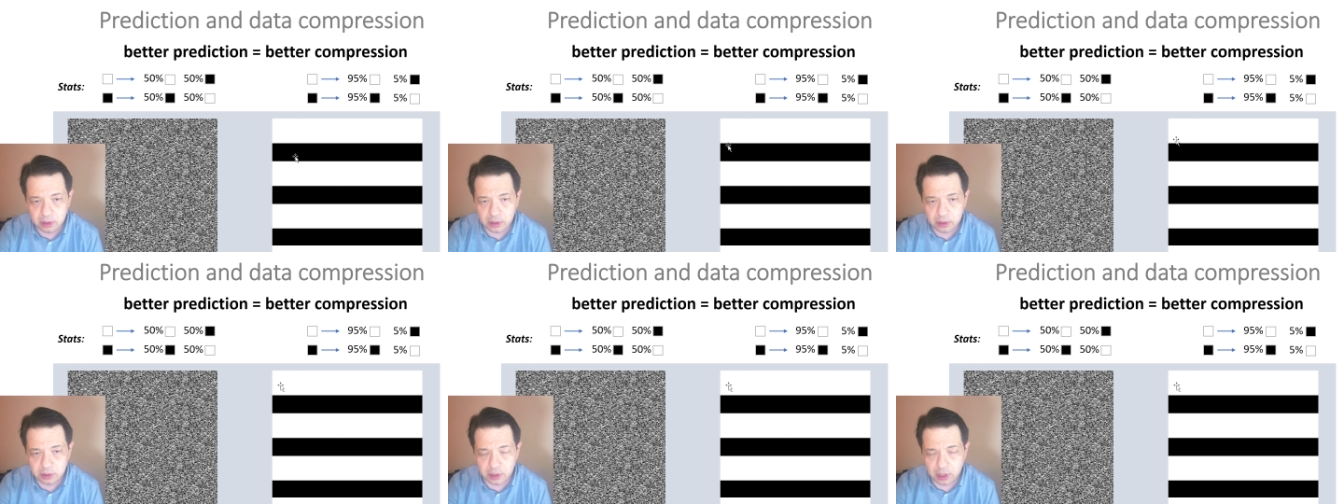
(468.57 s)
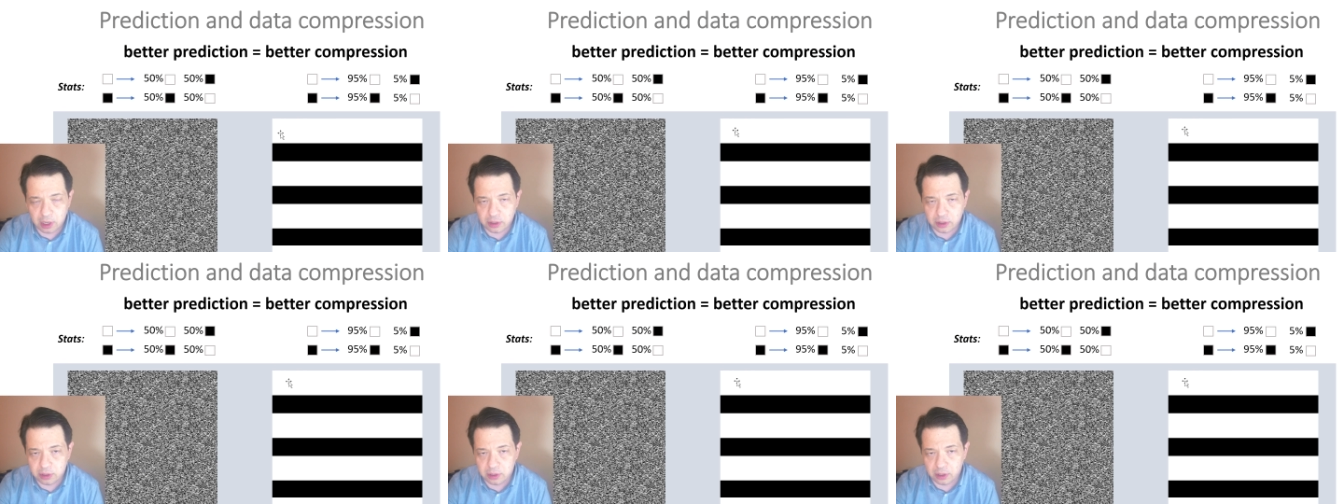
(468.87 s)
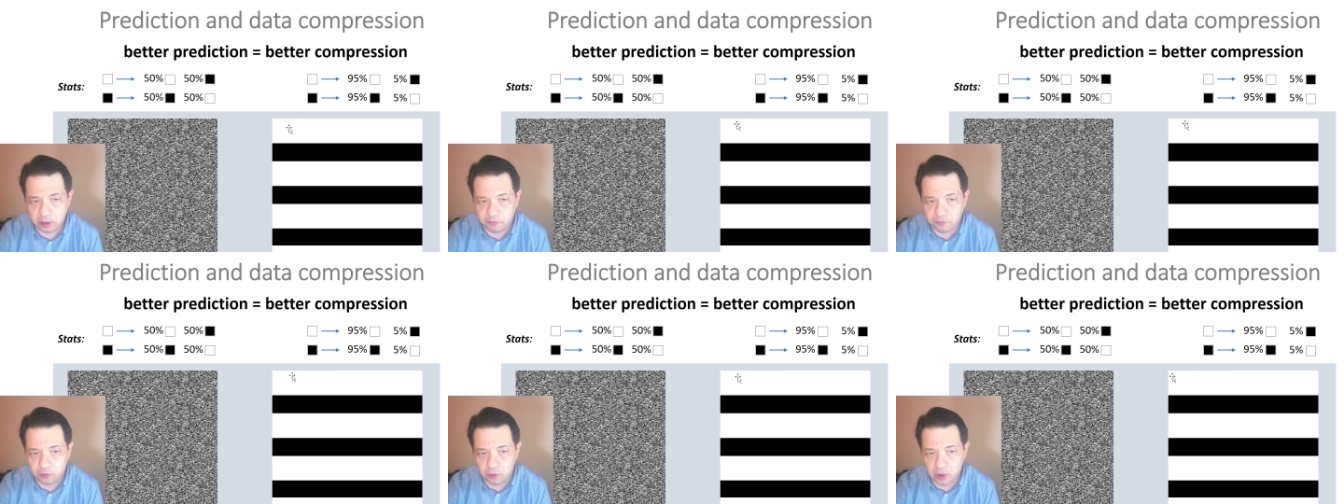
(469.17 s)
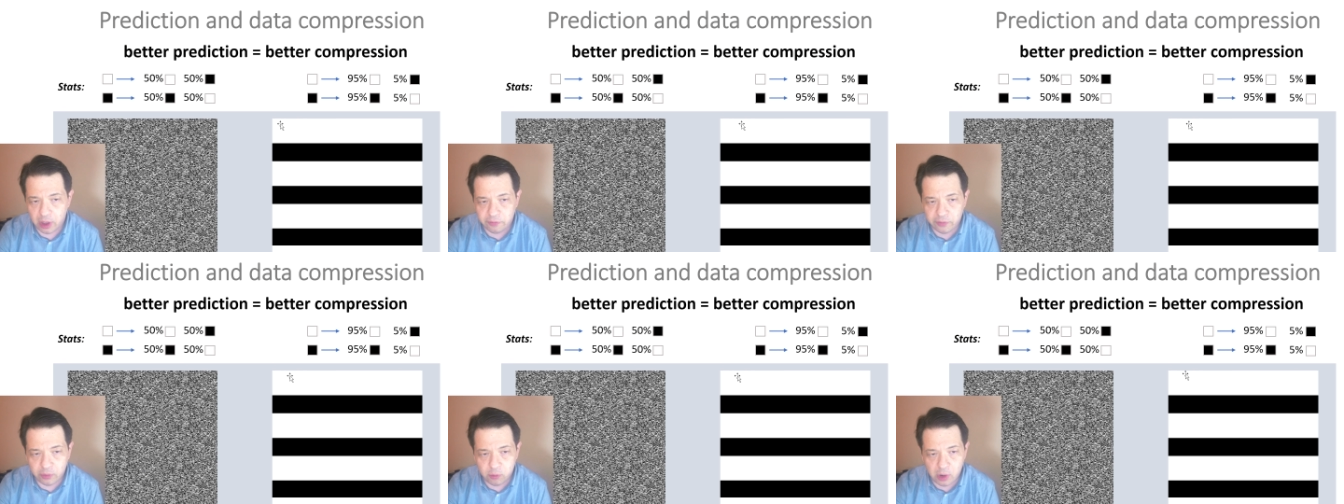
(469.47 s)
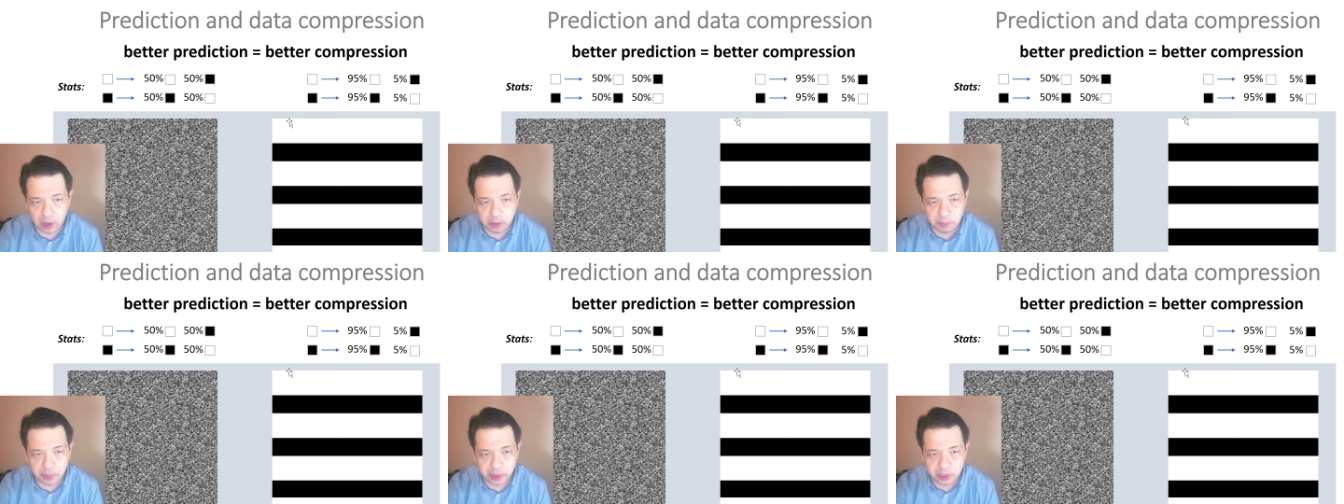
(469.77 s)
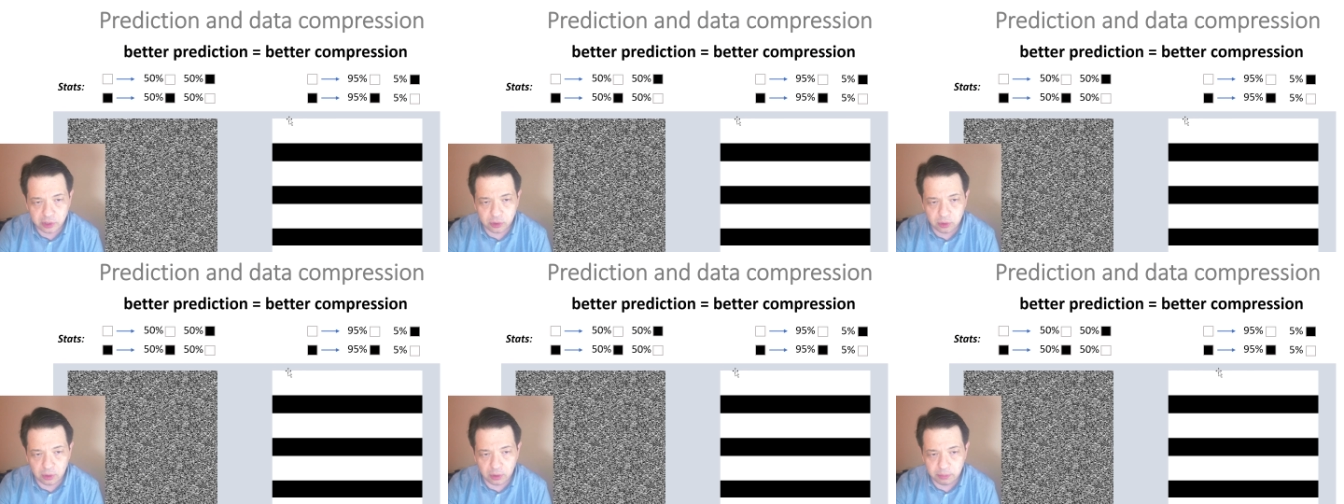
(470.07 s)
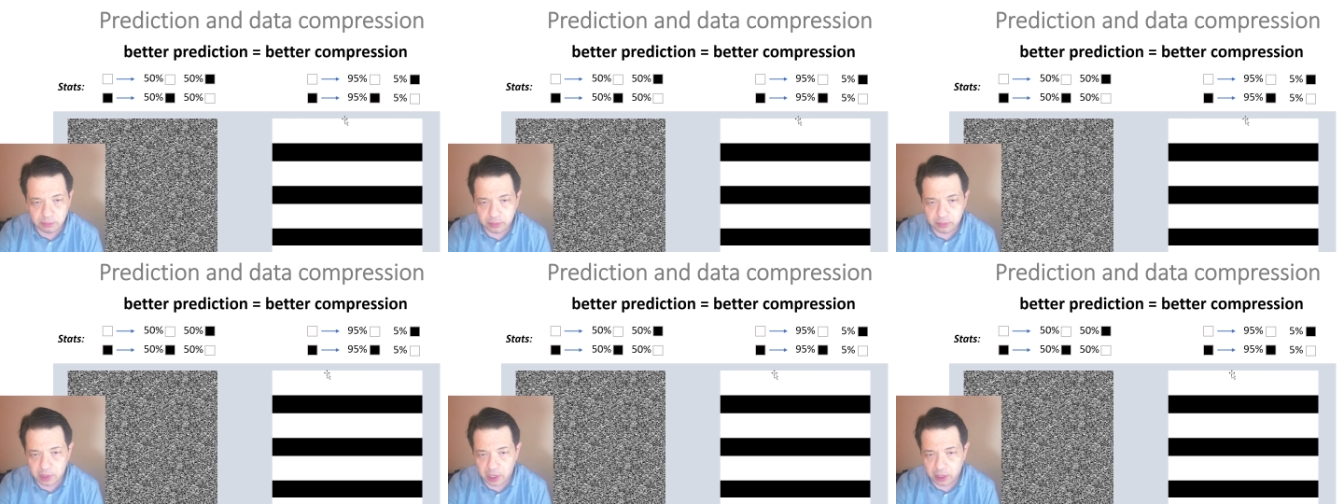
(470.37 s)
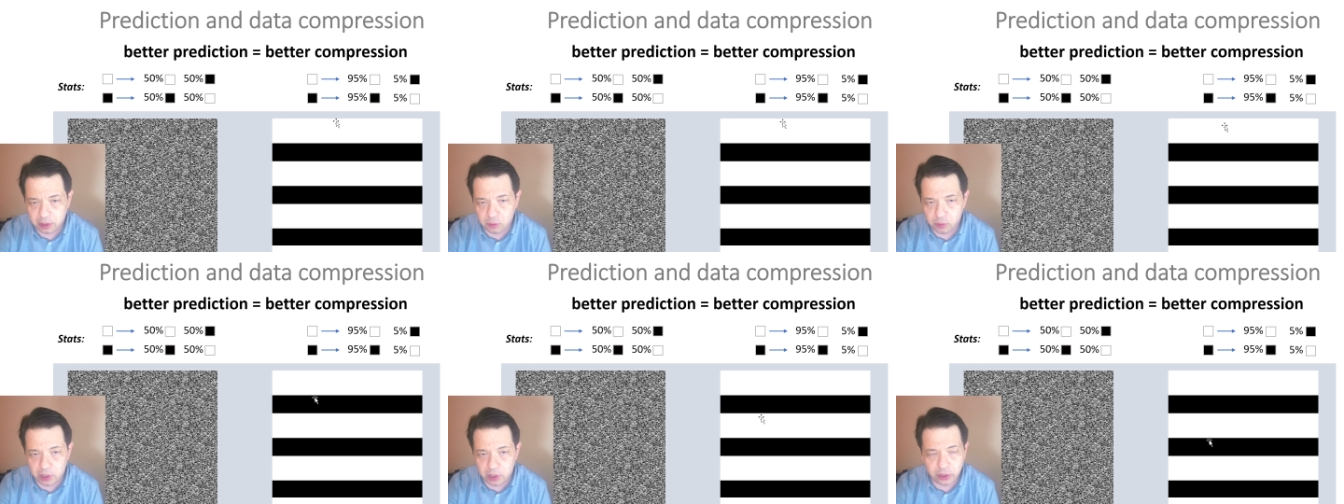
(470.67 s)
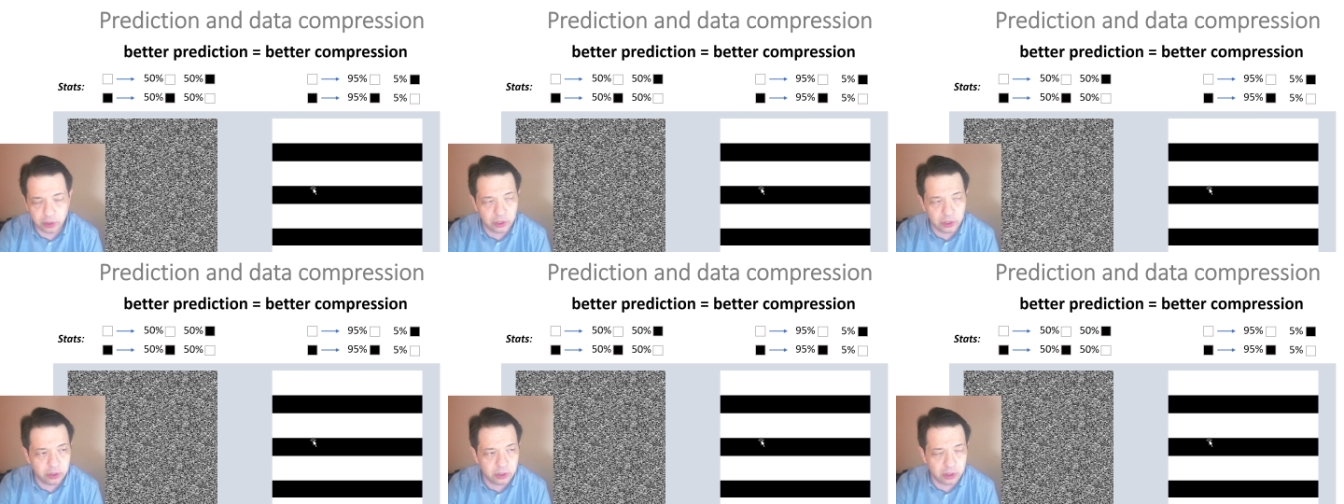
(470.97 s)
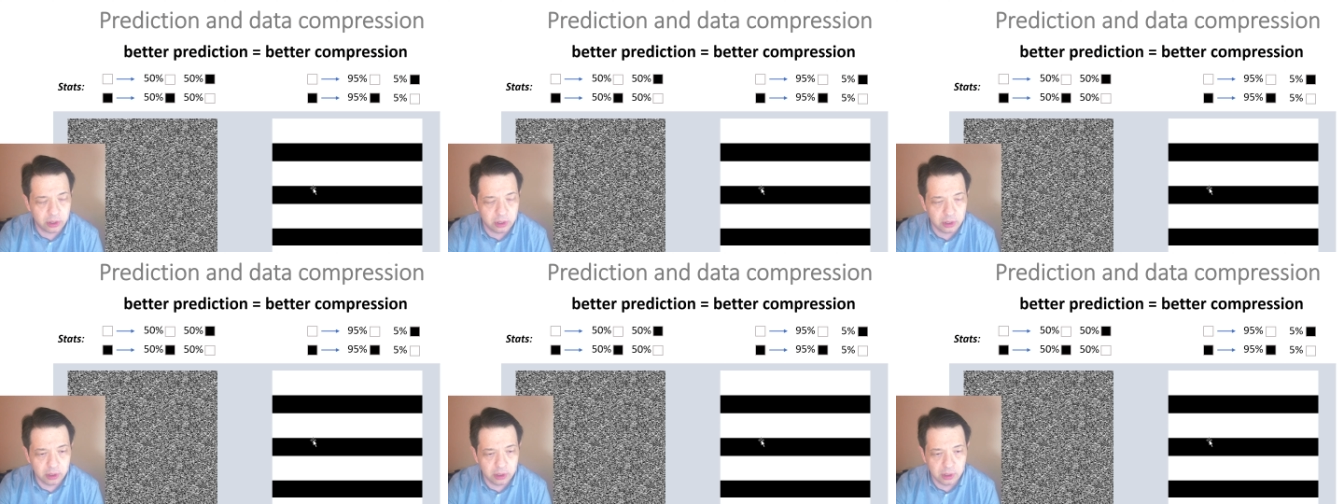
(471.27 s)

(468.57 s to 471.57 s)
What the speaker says: that if we have a white pixel anywhere here,